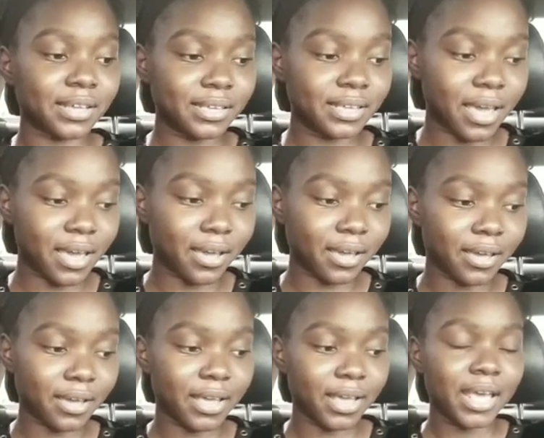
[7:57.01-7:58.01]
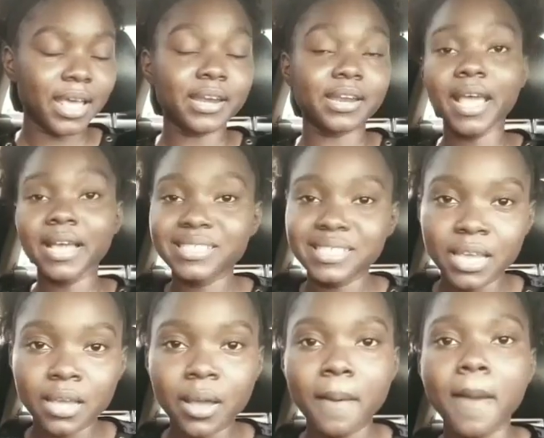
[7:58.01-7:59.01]
Yeah, the next
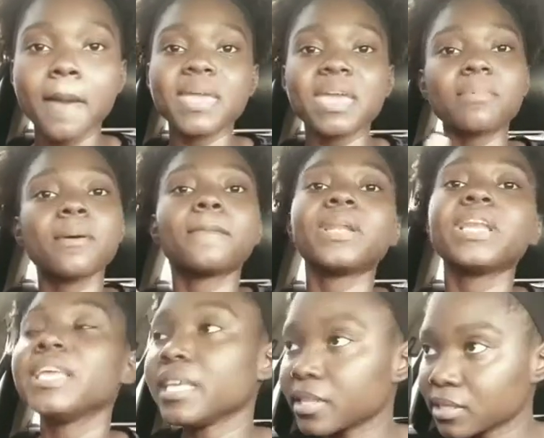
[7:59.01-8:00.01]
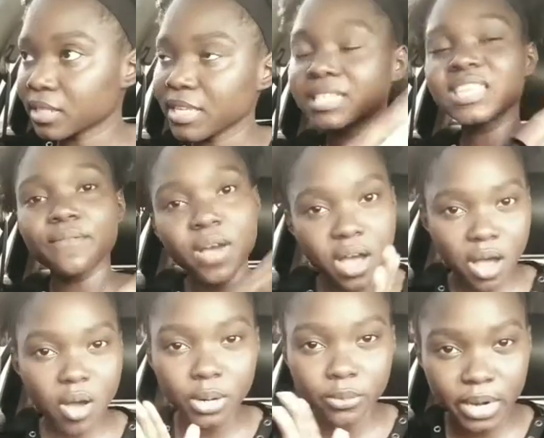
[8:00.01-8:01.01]
thing, people please. You see, if I
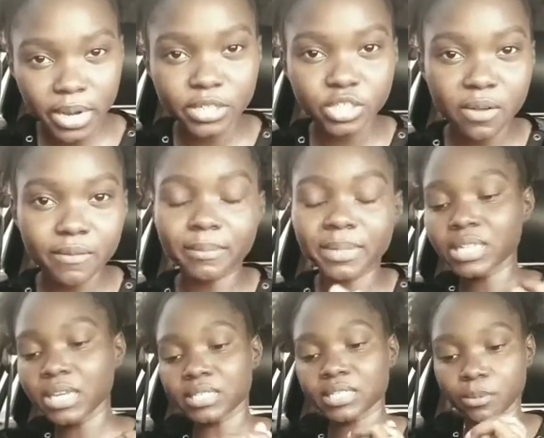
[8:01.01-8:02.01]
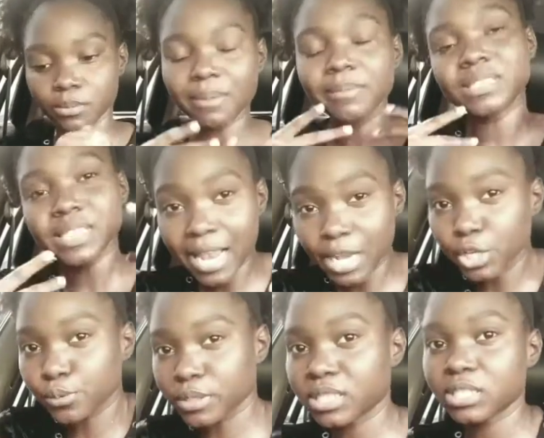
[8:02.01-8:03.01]
go and work and travel, let me tell you
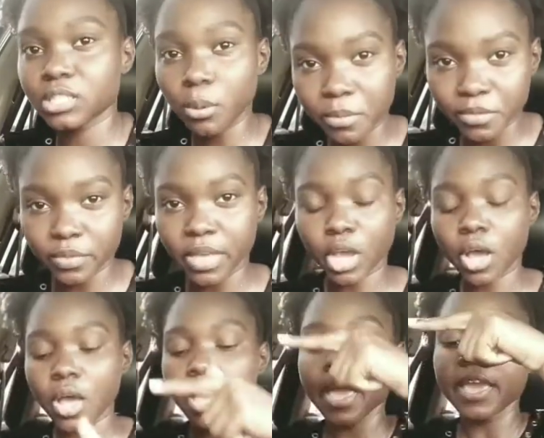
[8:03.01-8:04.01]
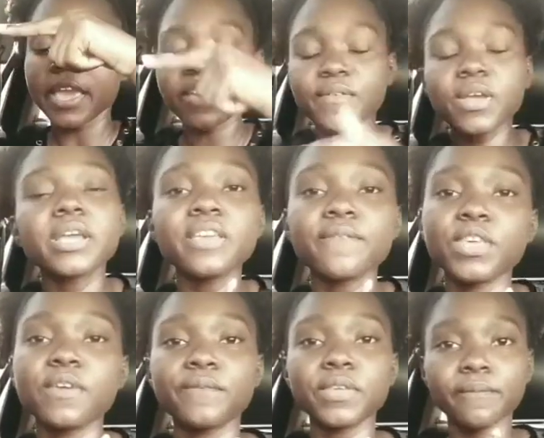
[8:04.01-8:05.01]
something.
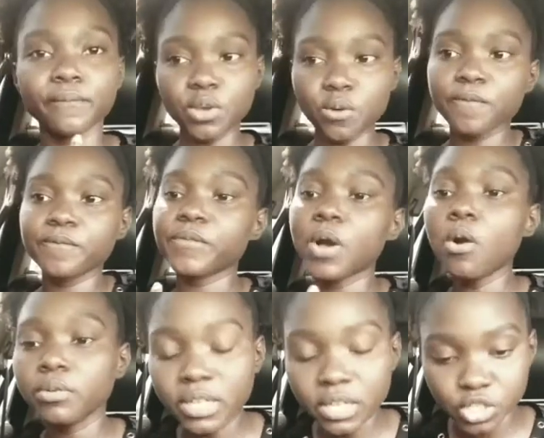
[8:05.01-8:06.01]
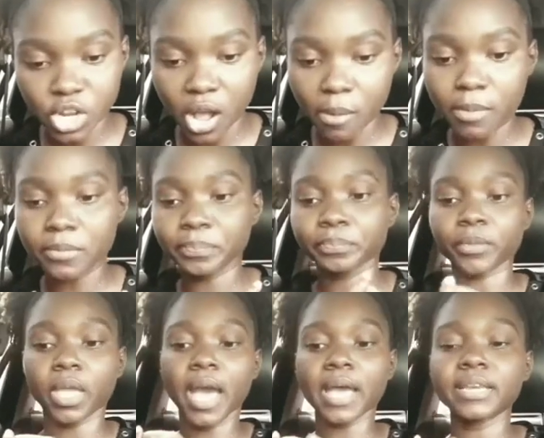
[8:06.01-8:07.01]
If you found your job
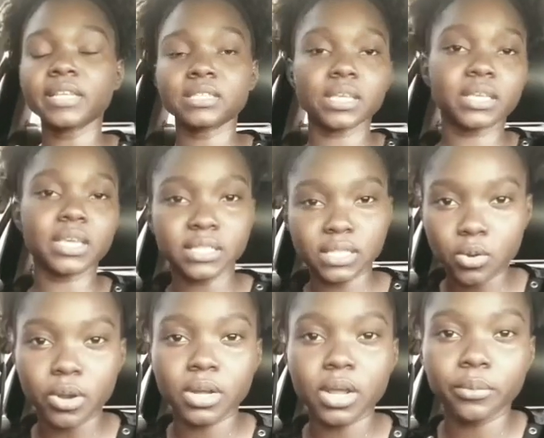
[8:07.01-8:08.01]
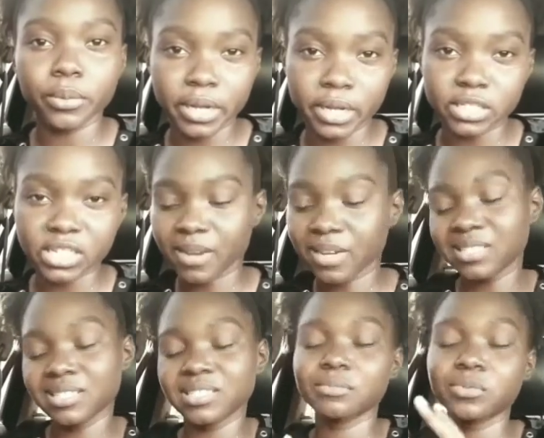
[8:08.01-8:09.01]
and you say yes, you're going on work and travel, and
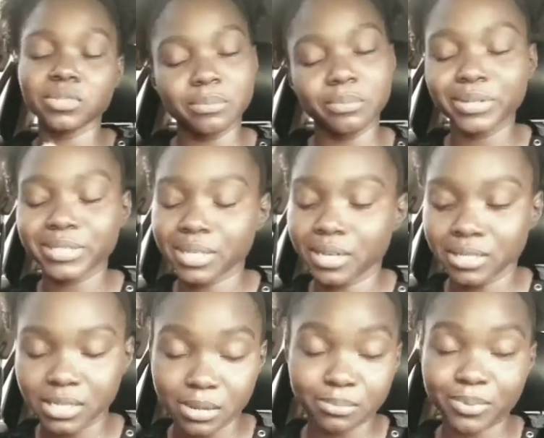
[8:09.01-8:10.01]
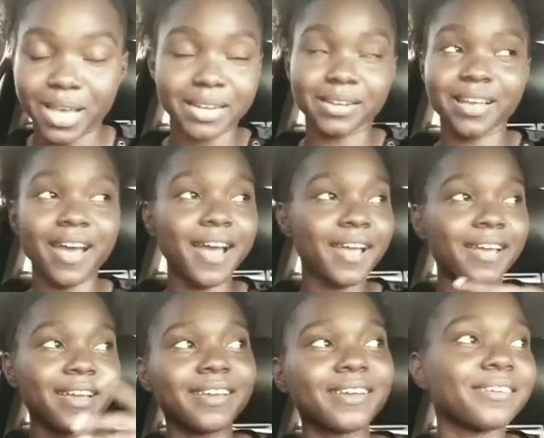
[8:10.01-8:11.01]
this is the most important tip, and
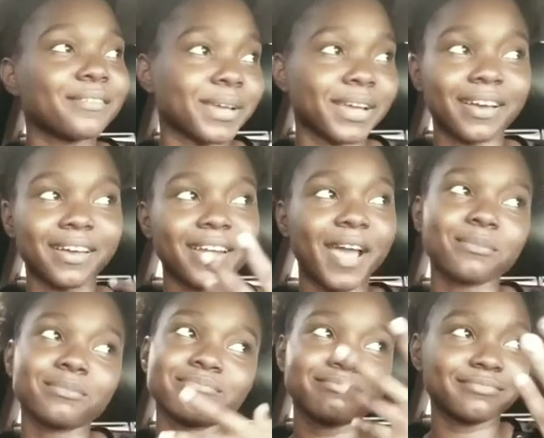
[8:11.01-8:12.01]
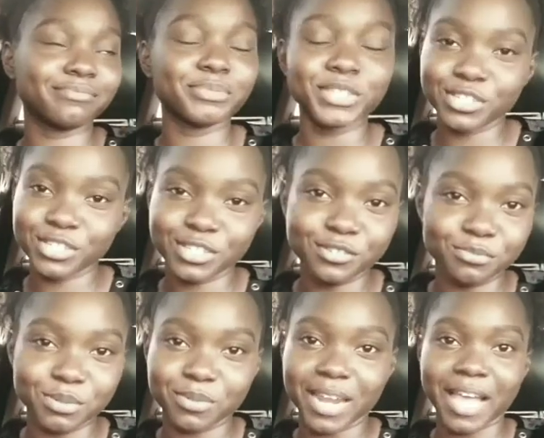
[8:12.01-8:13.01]
oh my god, I'm preaching to you
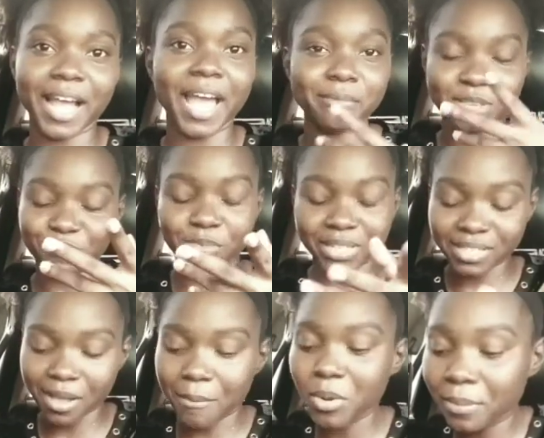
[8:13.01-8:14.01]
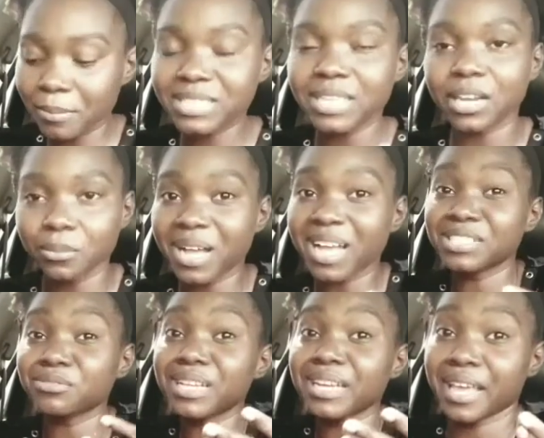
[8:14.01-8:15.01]
people like I'm even better, but let me tell you, because
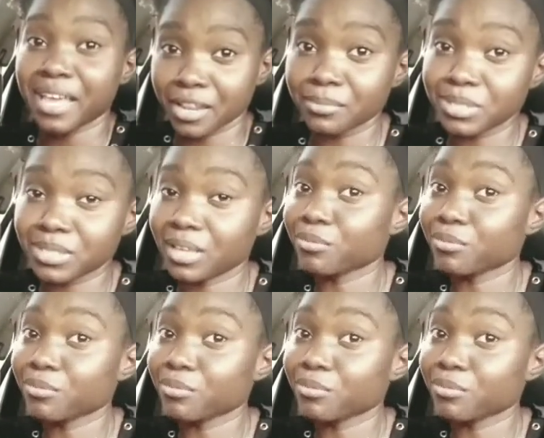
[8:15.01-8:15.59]
it really helps.